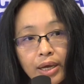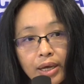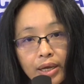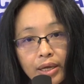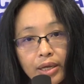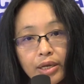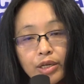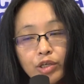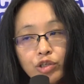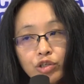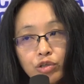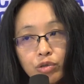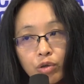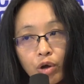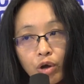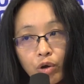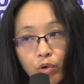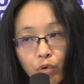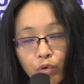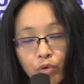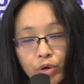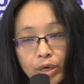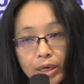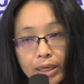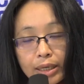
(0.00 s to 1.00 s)
it is not
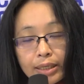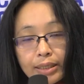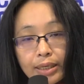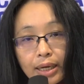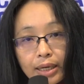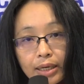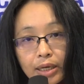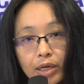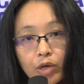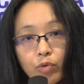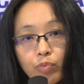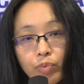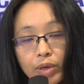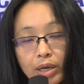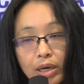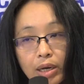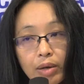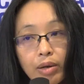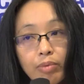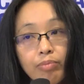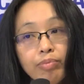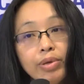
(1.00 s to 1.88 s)
only that it will